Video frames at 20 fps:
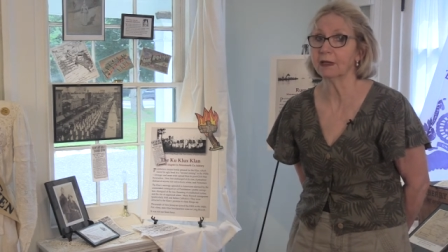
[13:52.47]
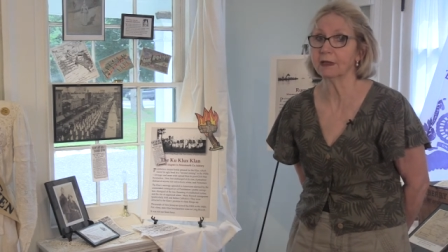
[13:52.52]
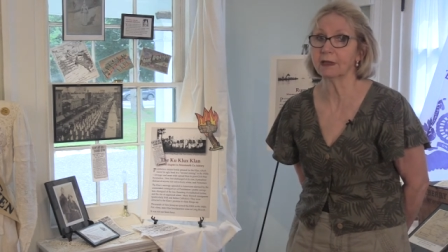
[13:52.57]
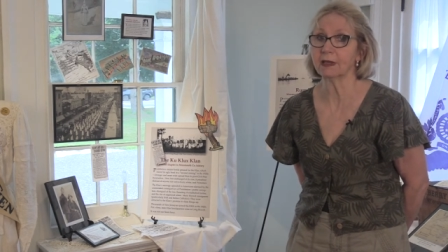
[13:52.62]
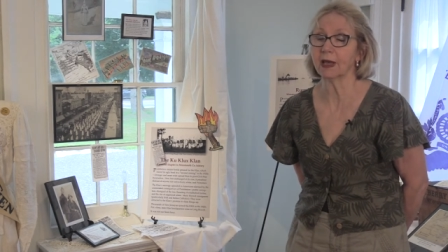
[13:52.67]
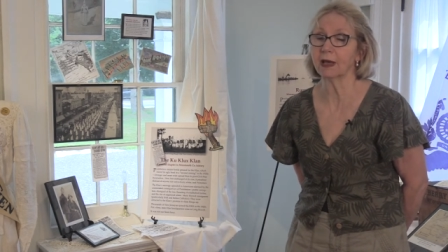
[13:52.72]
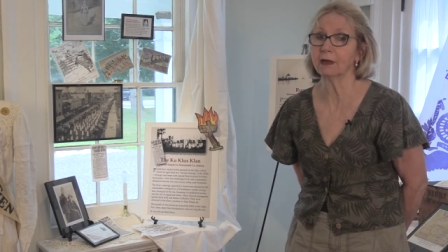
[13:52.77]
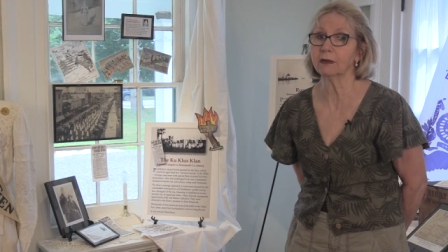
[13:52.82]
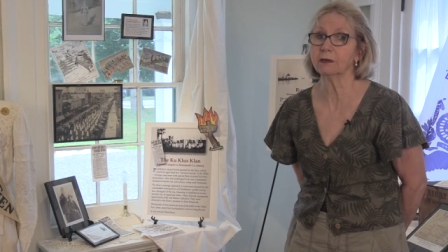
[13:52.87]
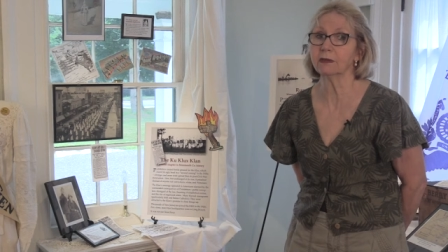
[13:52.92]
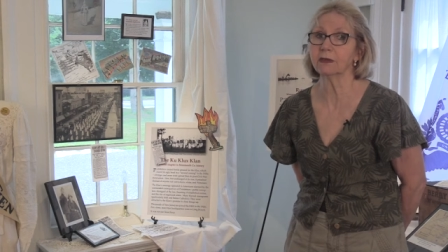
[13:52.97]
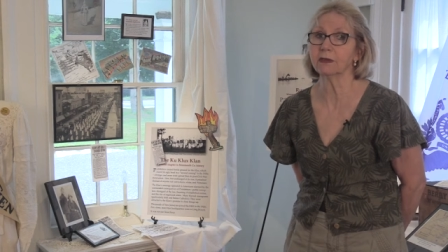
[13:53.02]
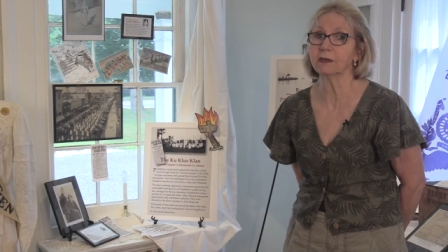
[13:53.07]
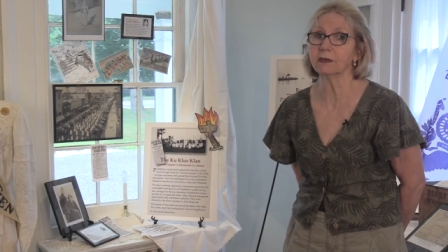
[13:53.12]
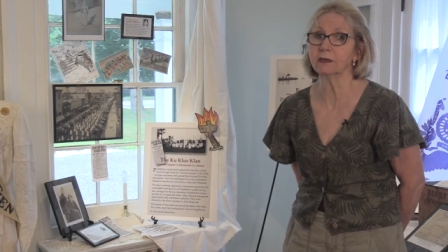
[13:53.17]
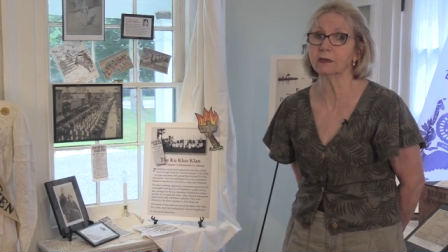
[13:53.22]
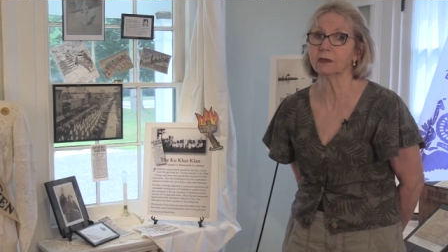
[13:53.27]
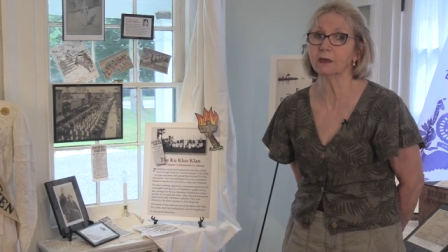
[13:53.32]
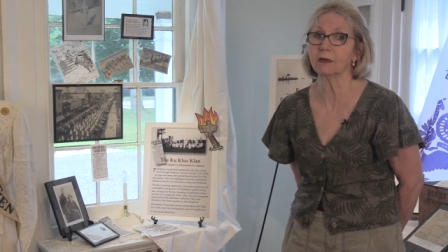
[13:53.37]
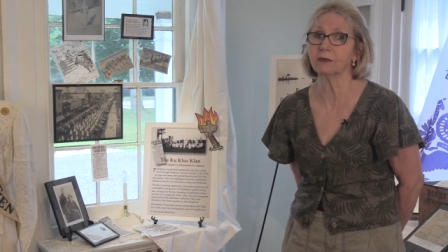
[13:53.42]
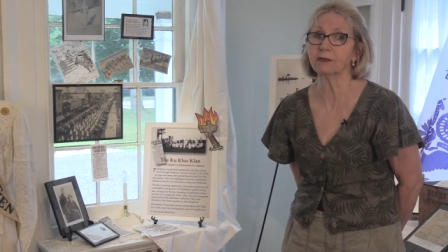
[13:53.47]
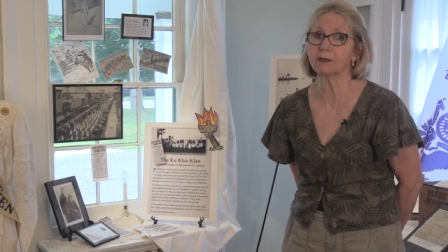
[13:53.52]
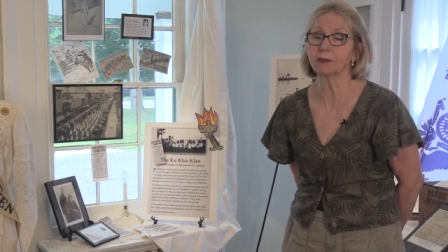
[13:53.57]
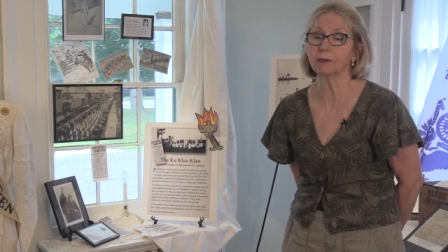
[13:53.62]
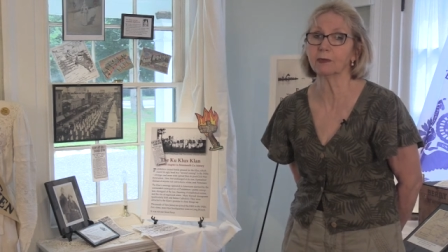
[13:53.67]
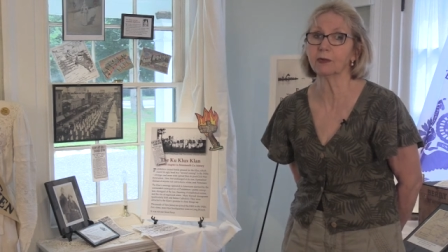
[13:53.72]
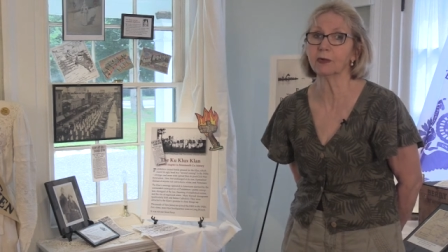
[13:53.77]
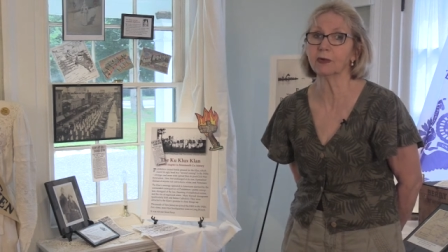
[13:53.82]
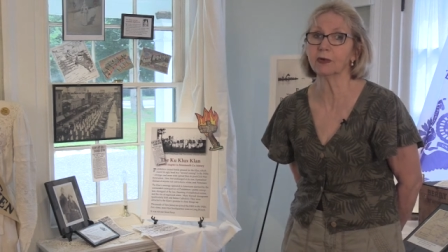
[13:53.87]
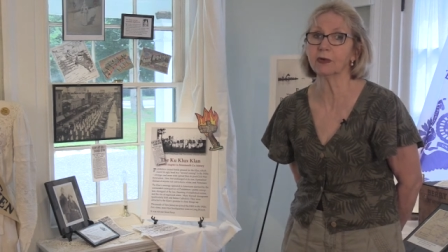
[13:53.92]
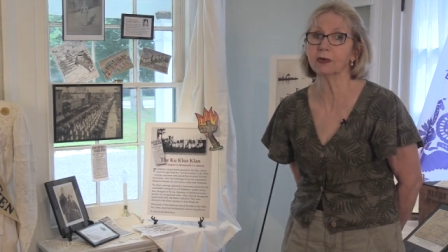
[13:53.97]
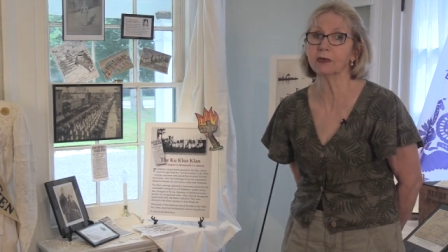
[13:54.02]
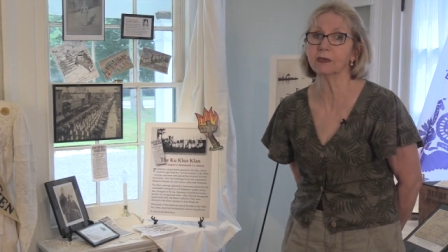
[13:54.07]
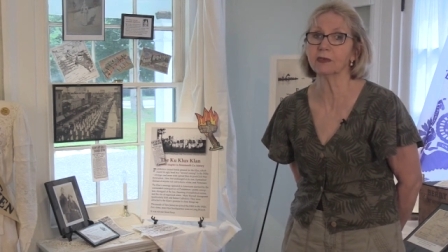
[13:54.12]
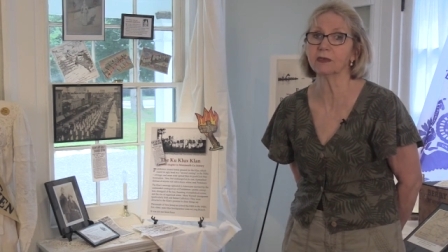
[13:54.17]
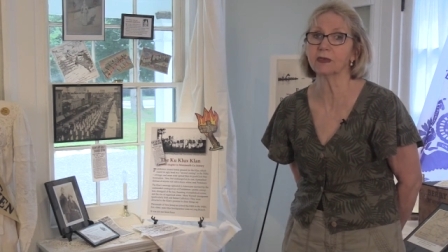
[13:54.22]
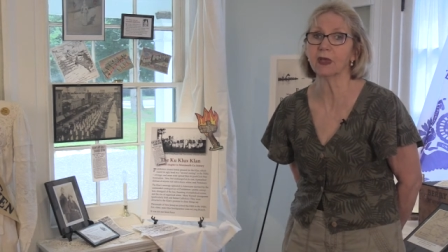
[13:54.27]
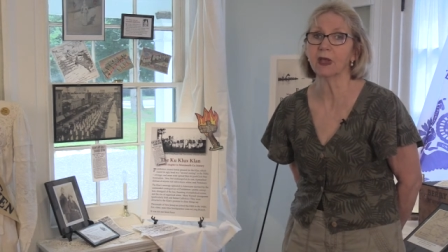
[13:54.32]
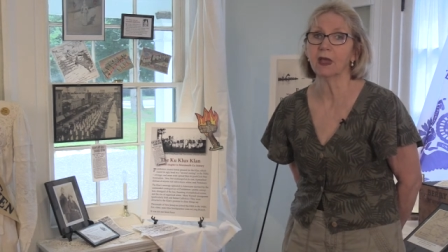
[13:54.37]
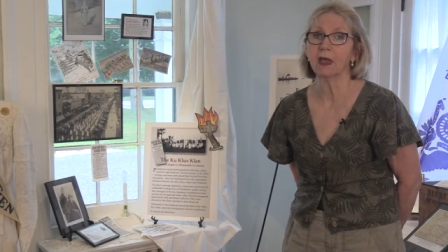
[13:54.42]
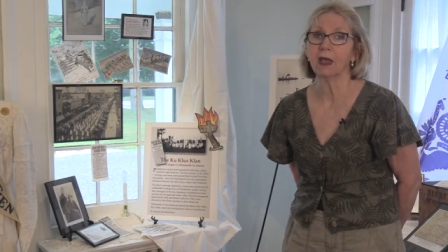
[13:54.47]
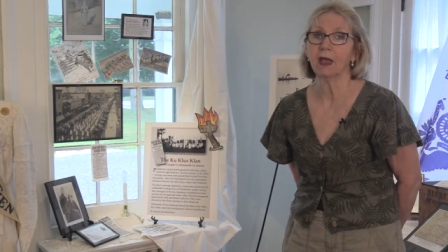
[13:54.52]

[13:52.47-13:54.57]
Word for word: thousands of supporters.